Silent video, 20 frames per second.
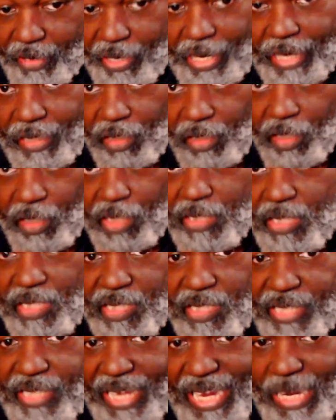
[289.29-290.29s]
it looks the
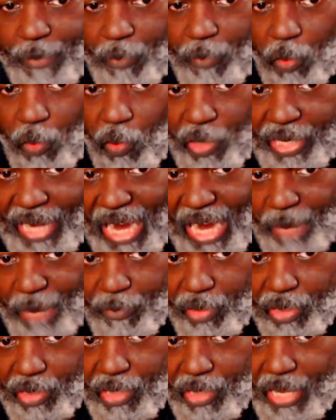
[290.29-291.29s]
same on
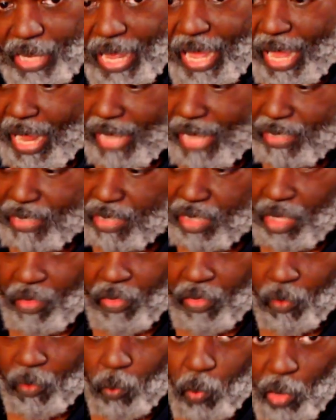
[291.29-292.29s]
camera as the
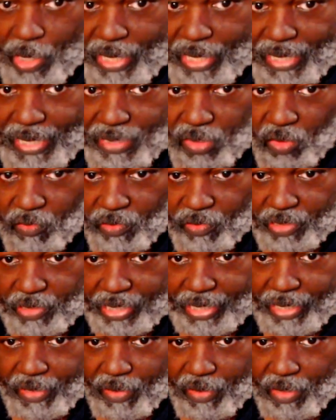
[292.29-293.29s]
one that's over
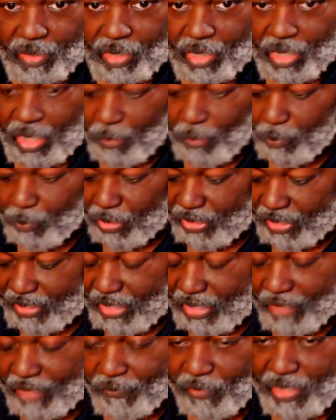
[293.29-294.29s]
there, but the
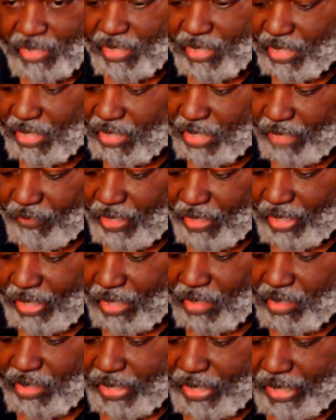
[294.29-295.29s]
difference is and everything
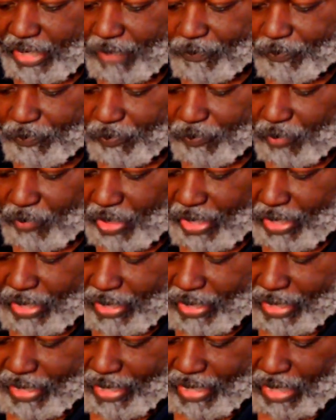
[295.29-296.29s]
else of that. And
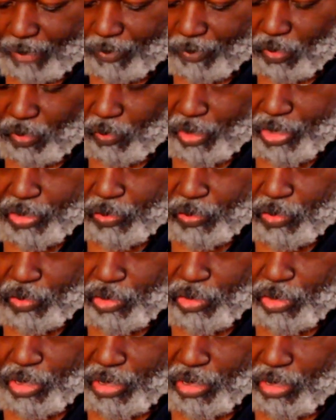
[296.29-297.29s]
again, I'm going to
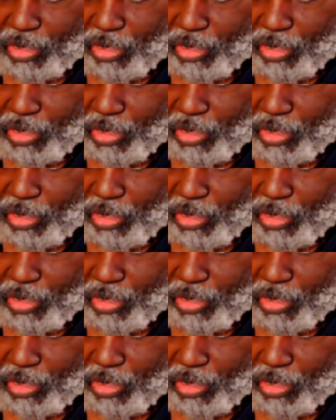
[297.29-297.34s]
just,